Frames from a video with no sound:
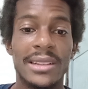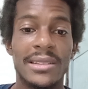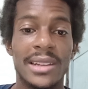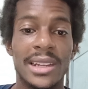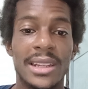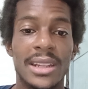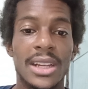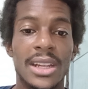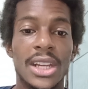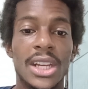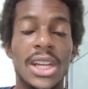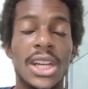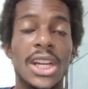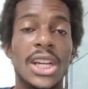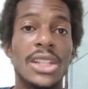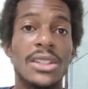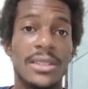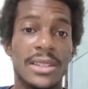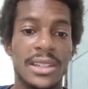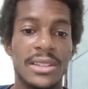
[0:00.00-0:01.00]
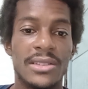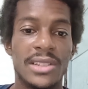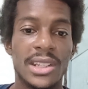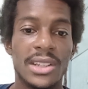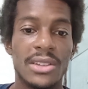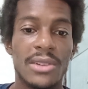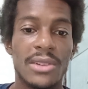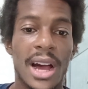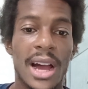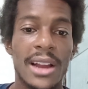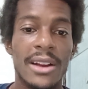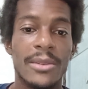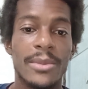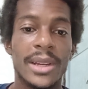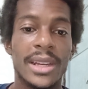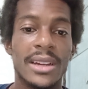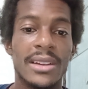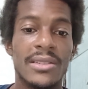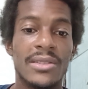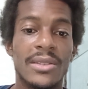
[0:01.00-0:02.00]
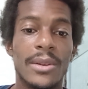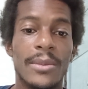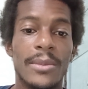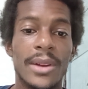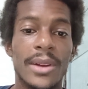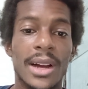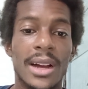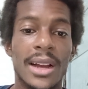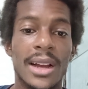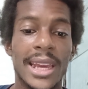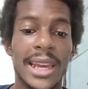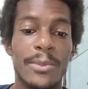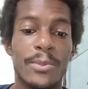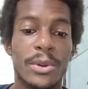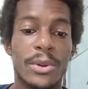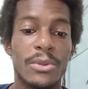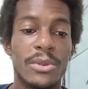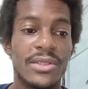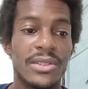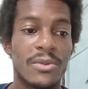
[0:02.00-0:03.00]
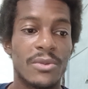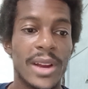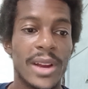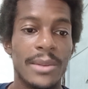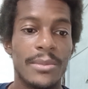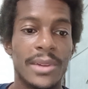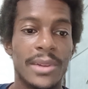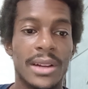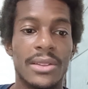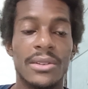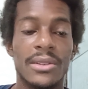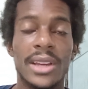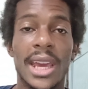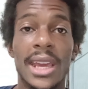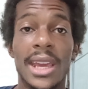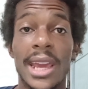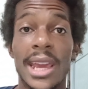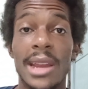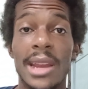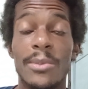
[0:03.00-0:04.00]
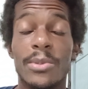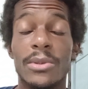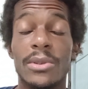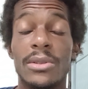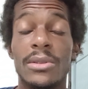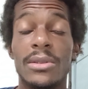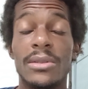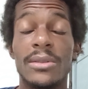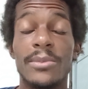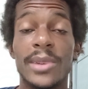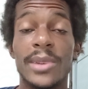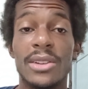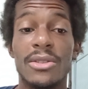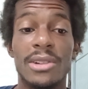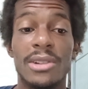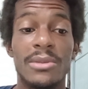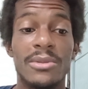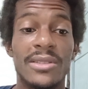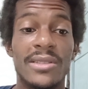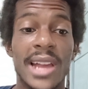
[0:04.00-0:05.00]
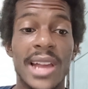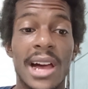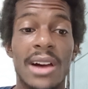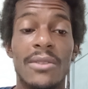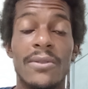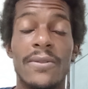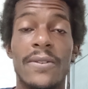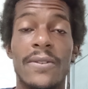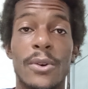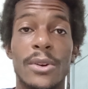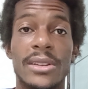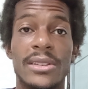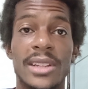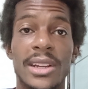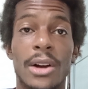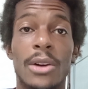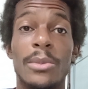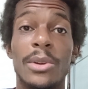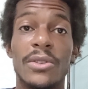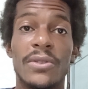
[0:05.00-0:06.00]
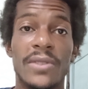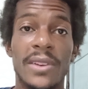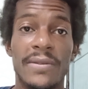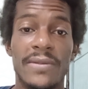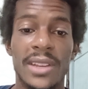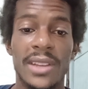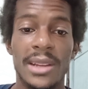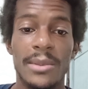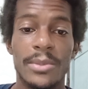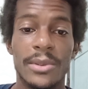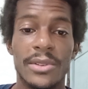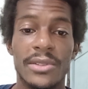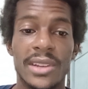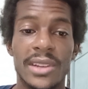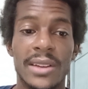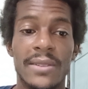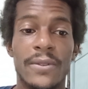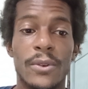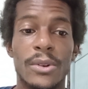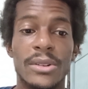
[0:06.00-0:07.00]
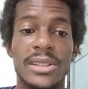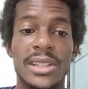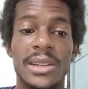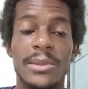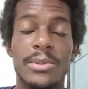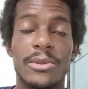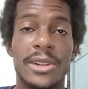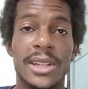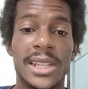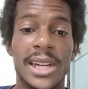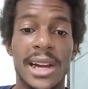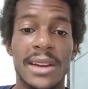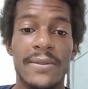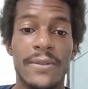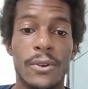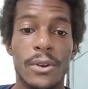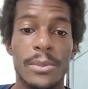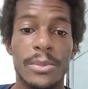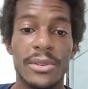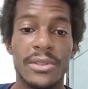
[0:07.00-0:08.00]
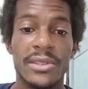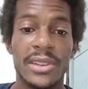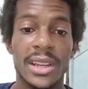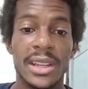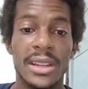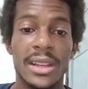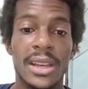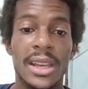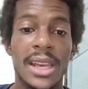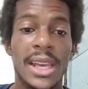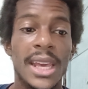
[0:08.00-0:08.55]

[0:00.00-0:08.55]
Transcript: it to continue higher because April was a red month, okay, April, Bitcoin was down almost 15%, 14.94%,